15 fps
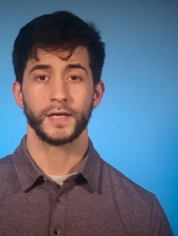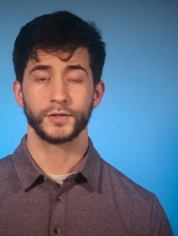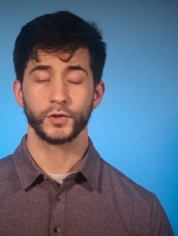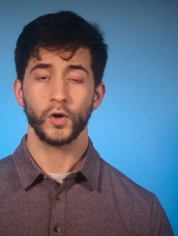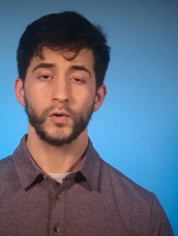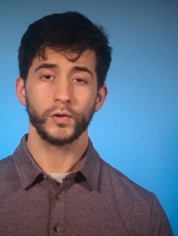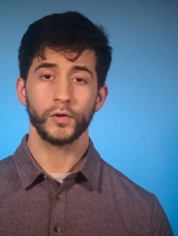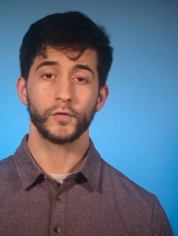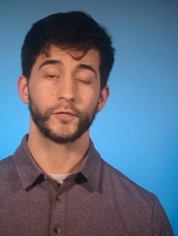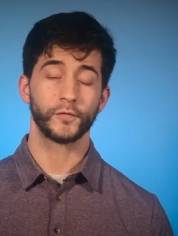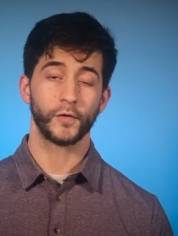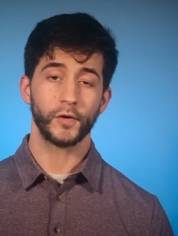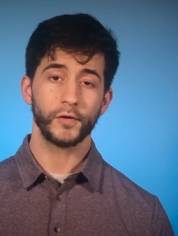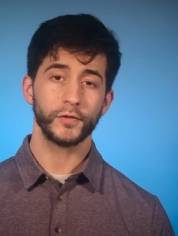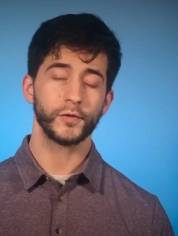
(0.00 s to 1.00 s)
And to go a little
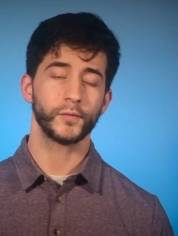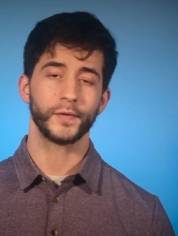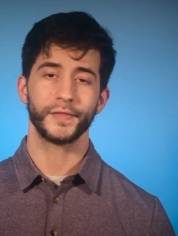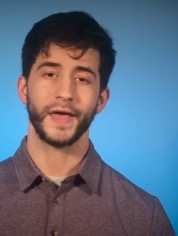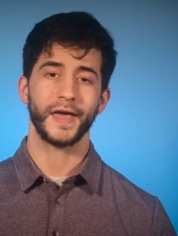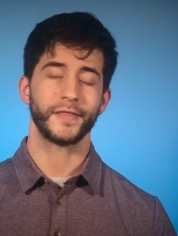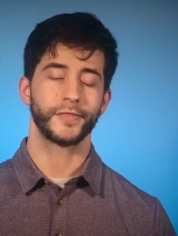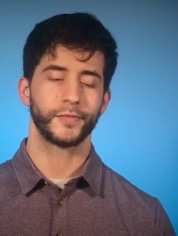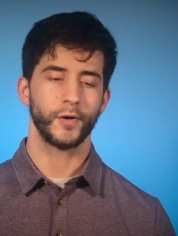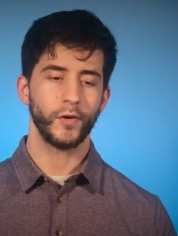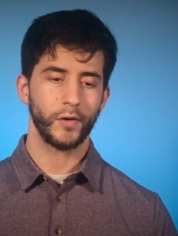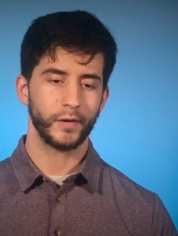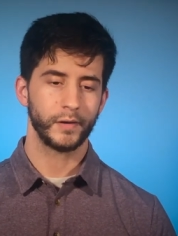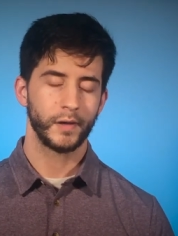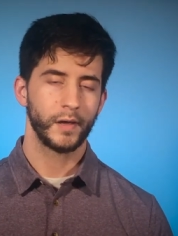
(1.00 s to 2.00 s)
further with that
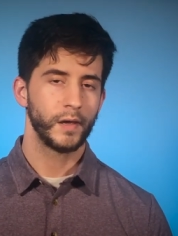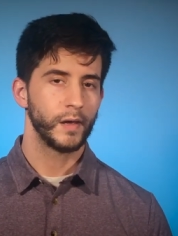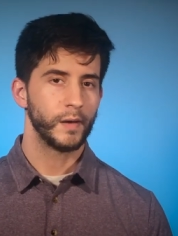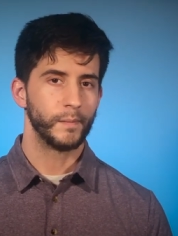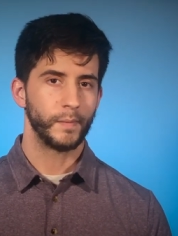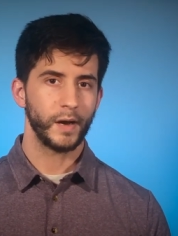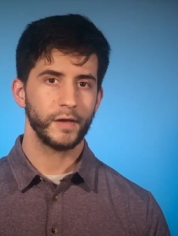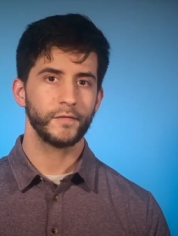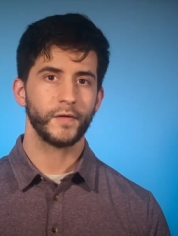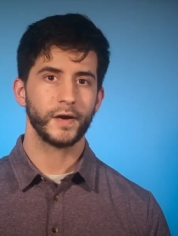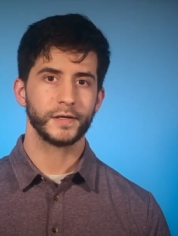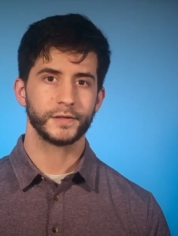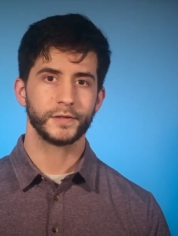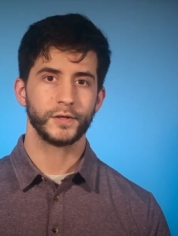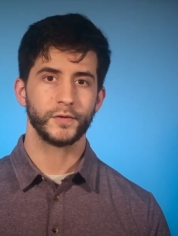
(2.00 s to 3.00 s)
thought, my
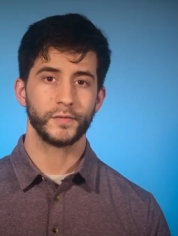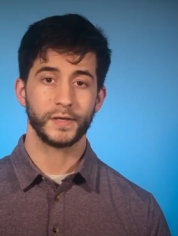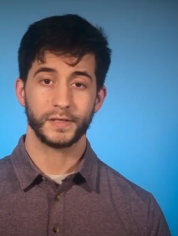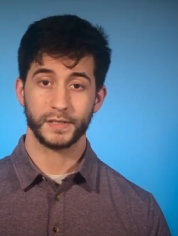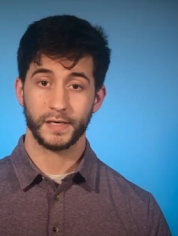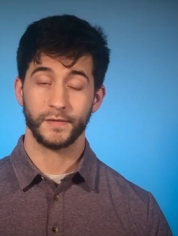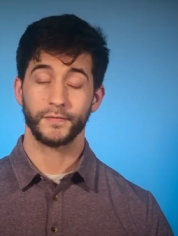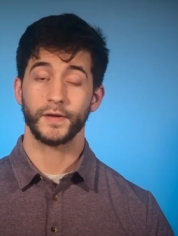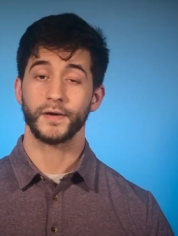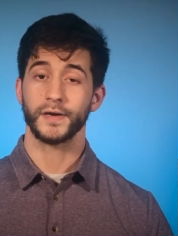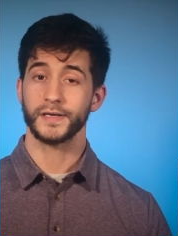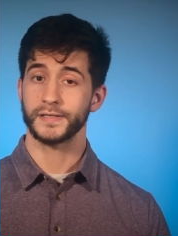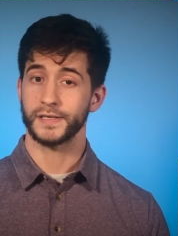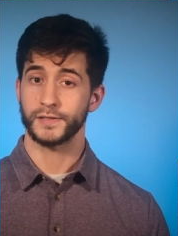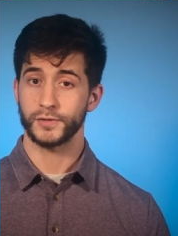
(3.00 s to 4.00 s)
advice to you is if there
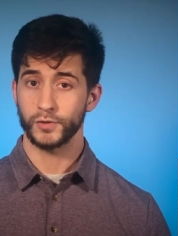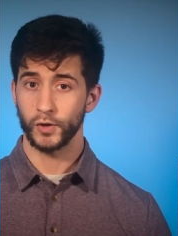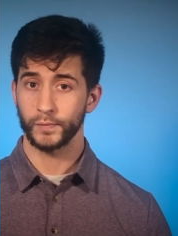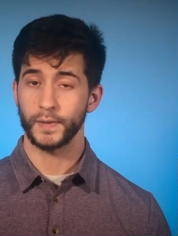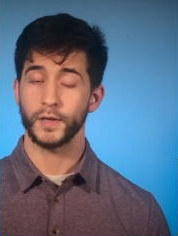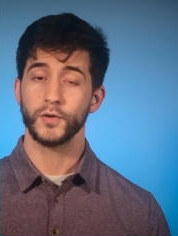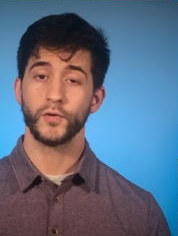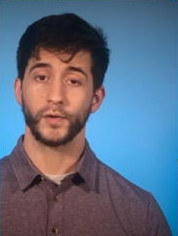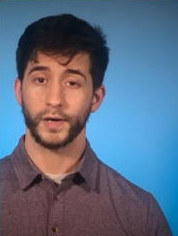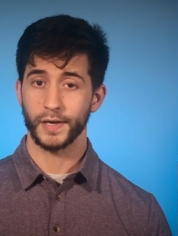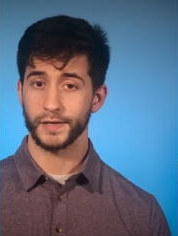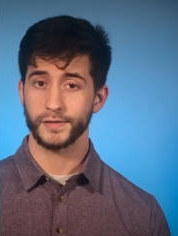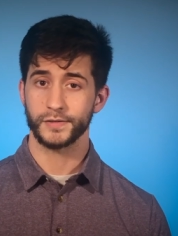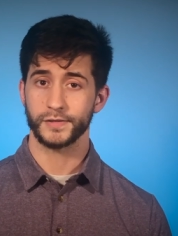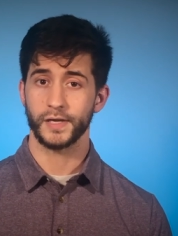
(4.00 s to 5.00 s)
is a soap that you are
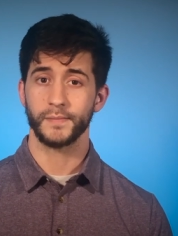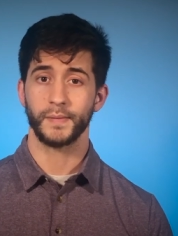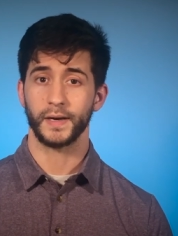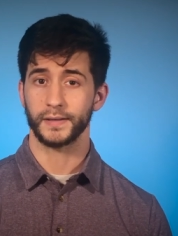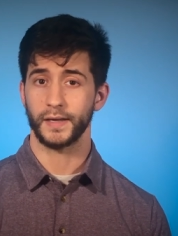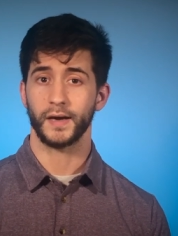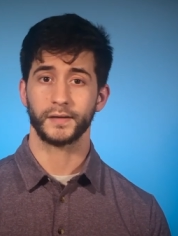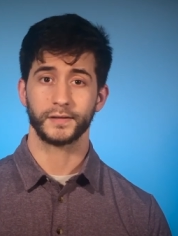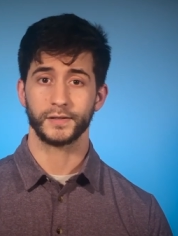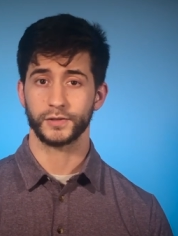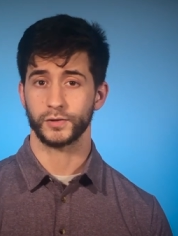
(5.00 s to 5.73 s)
interested by Dr.